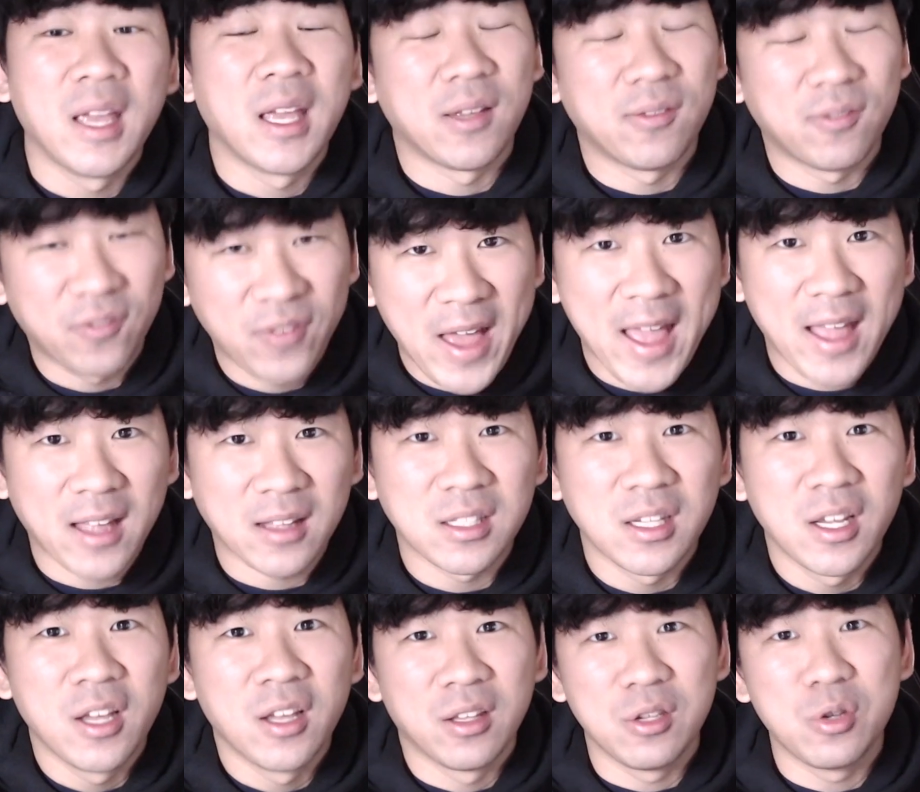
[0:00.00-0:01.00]
In fact,
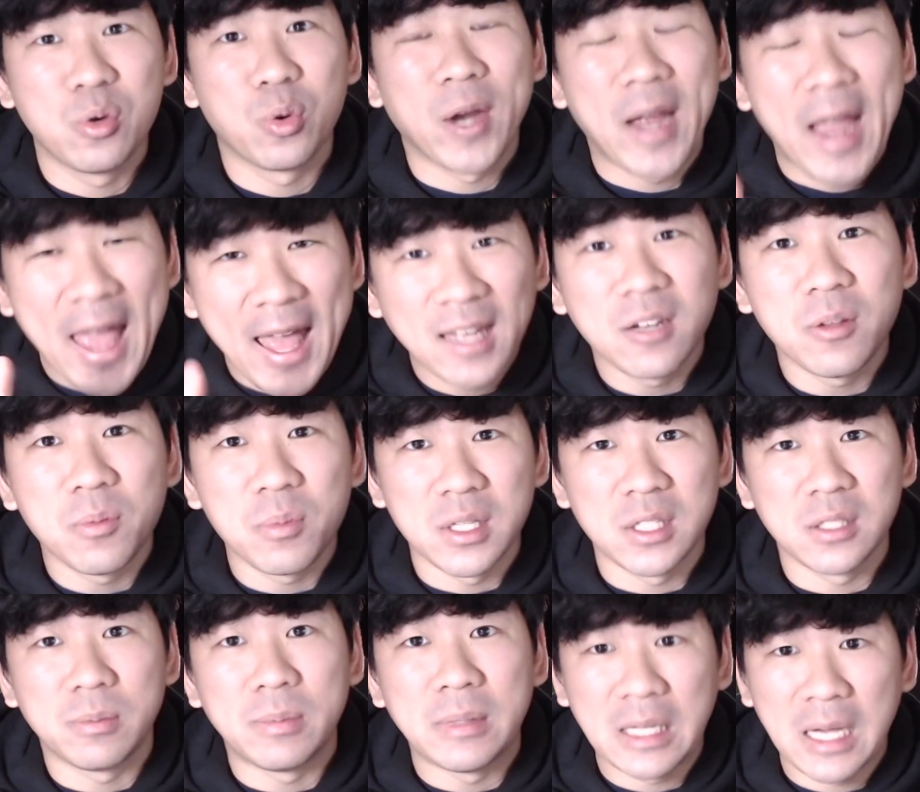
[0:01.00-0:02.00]
you were
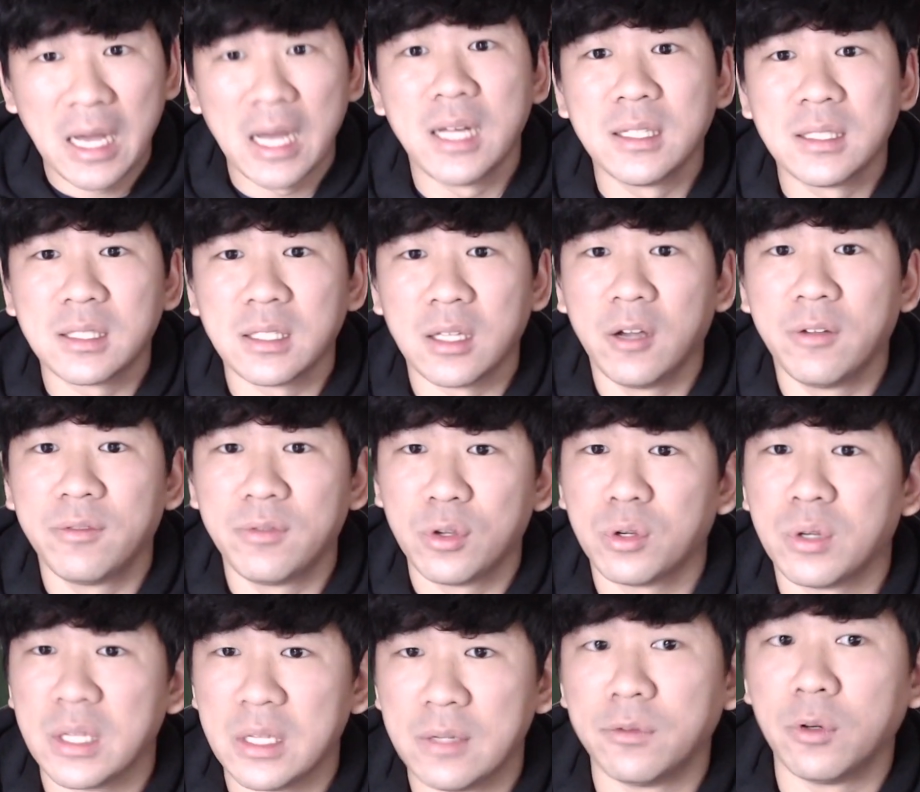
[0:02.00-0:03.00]
enemies because of
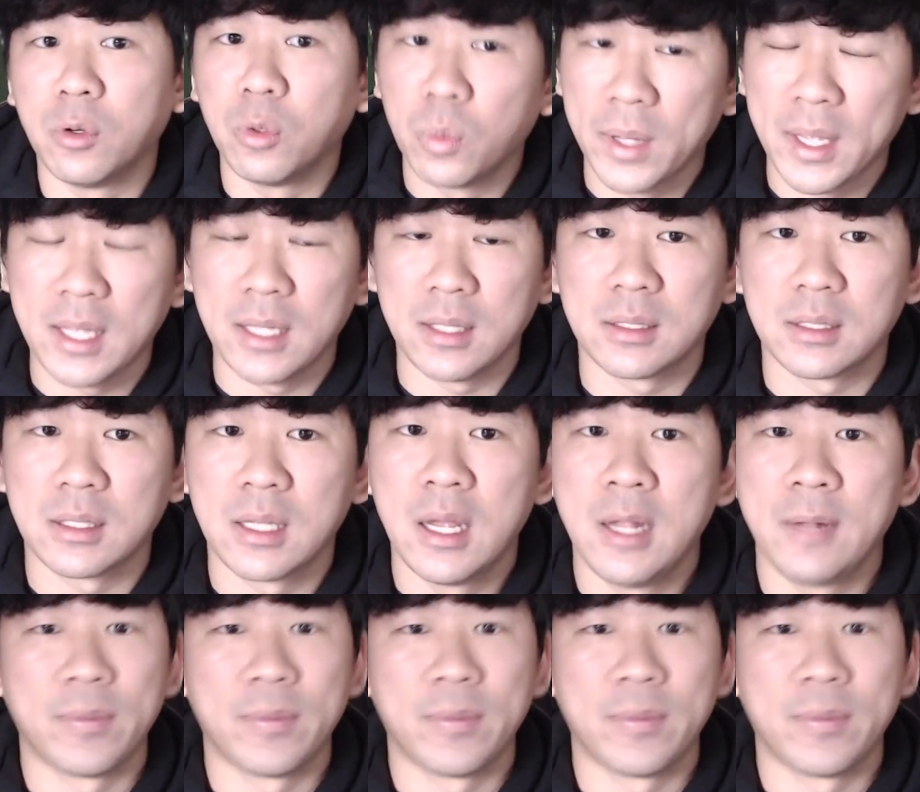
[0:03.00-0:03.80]
your evil ways.